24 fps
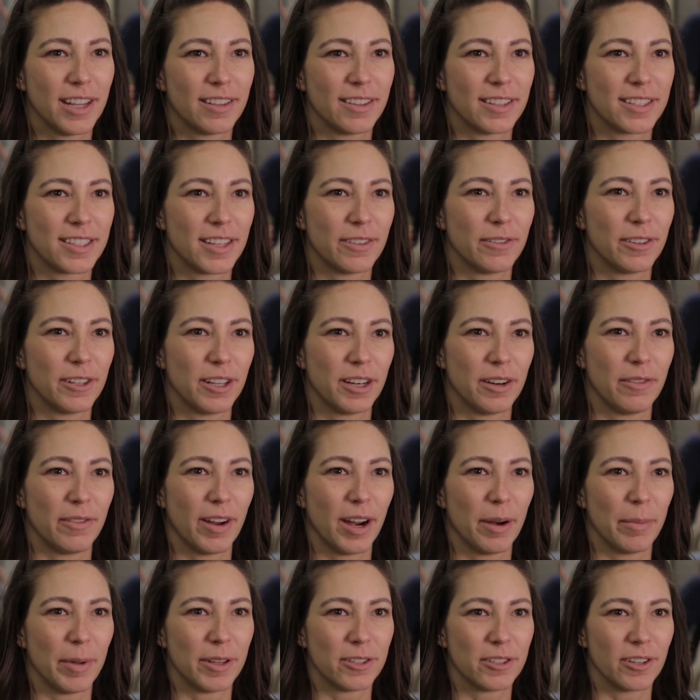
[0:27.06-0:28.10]
in the Civil and
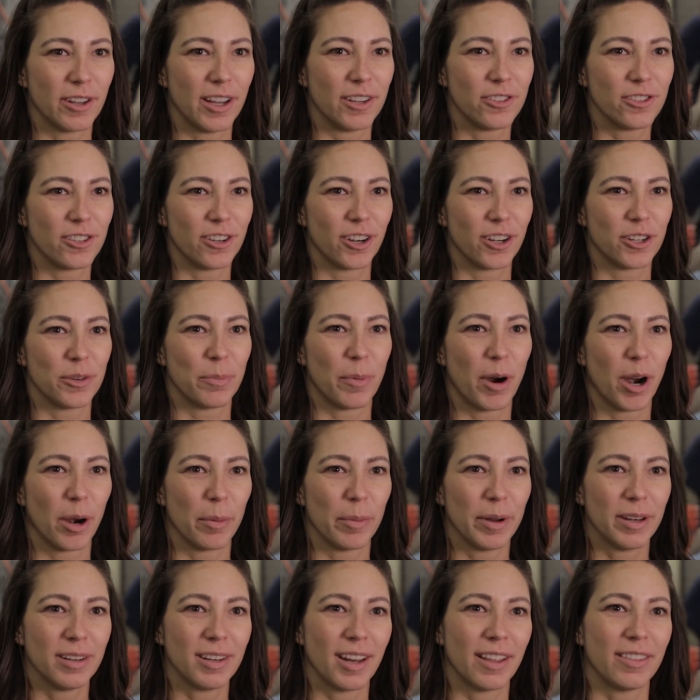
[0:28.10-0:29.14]
Environmental Engineering
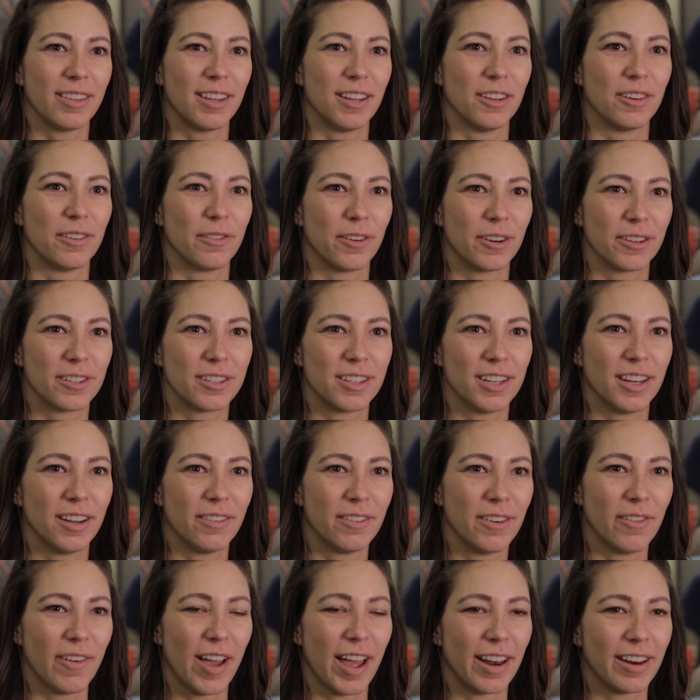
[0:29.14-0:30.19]
Department at the University
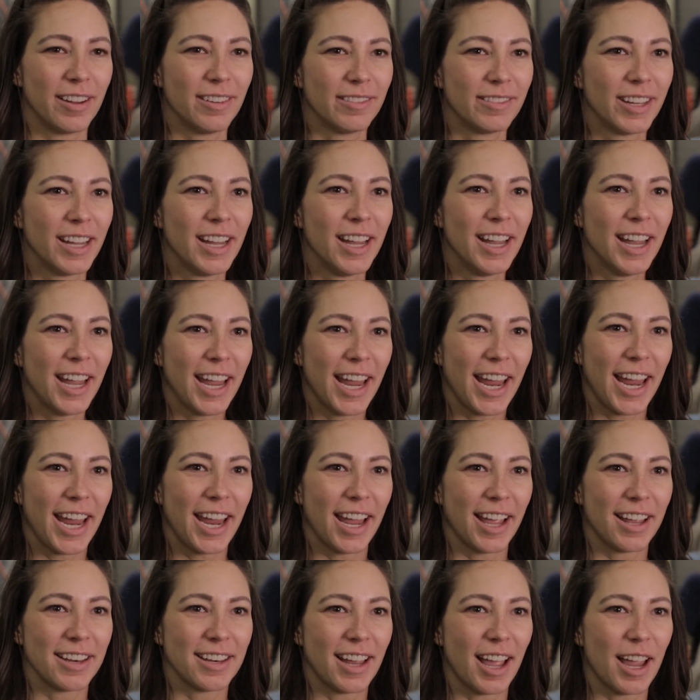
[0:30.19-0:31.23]
of Nevada,
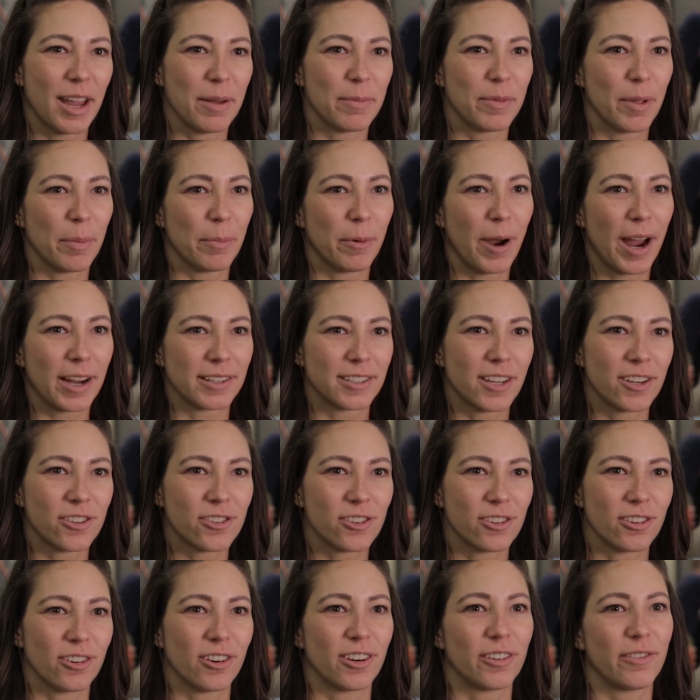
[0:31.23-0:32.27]
and I am the
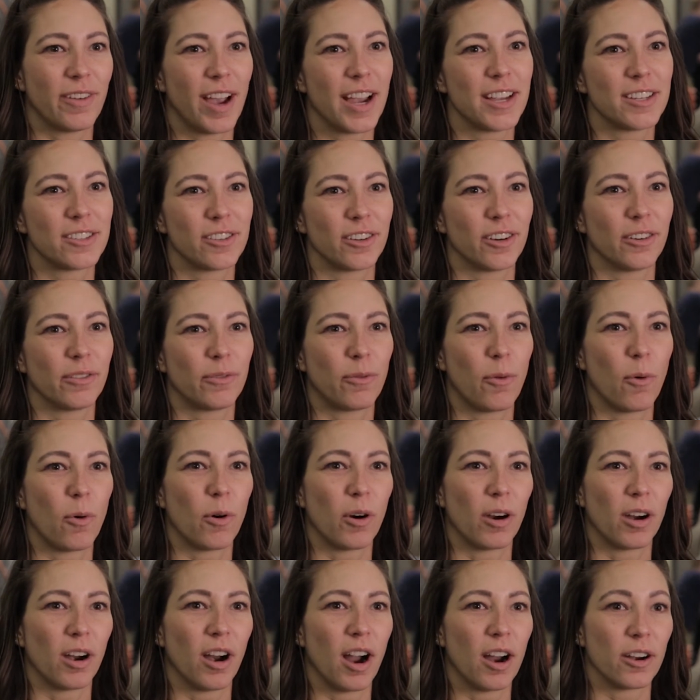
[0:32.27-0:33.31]
practitioner advisor
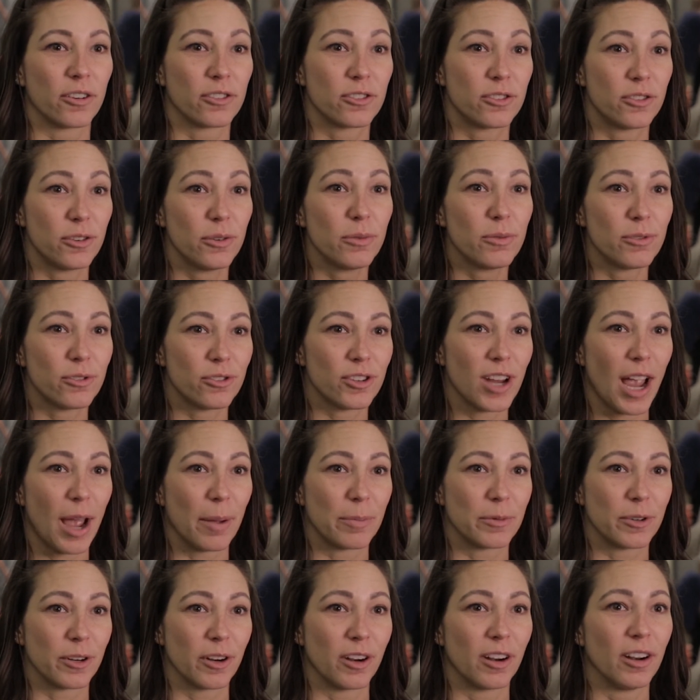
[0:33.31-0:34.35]
for our student
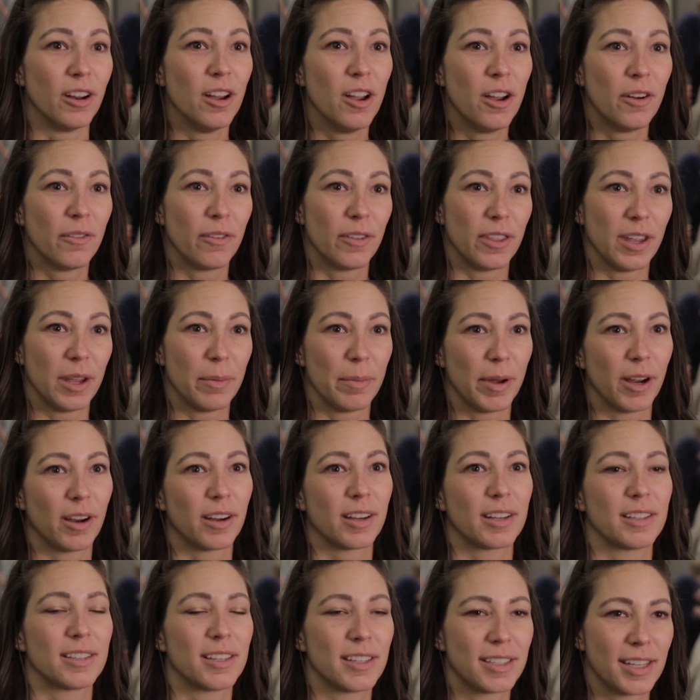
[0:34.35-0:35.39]
chapter for the
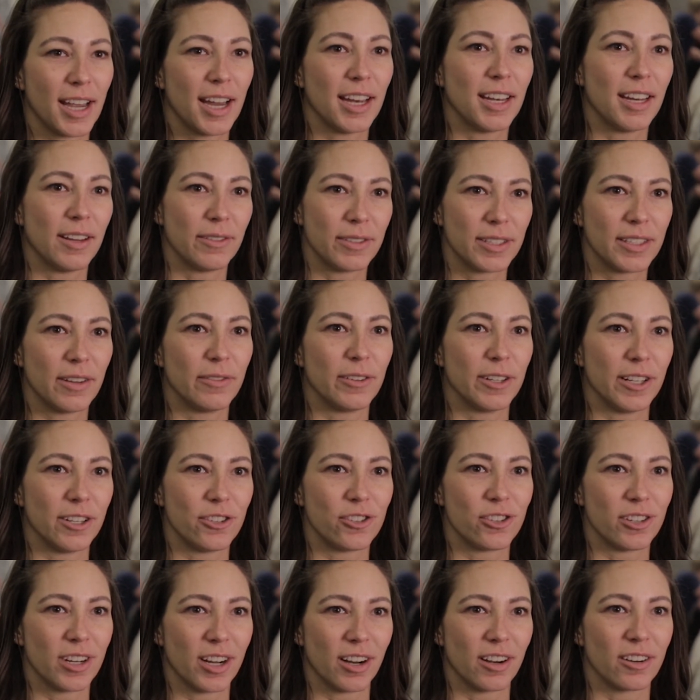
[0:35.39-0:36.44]
American Society of Civil
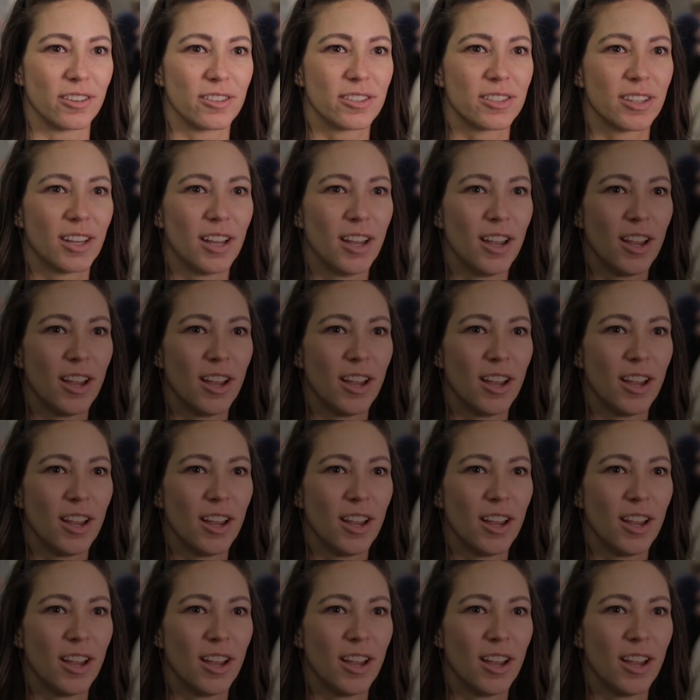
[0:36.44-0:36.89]
Engineers.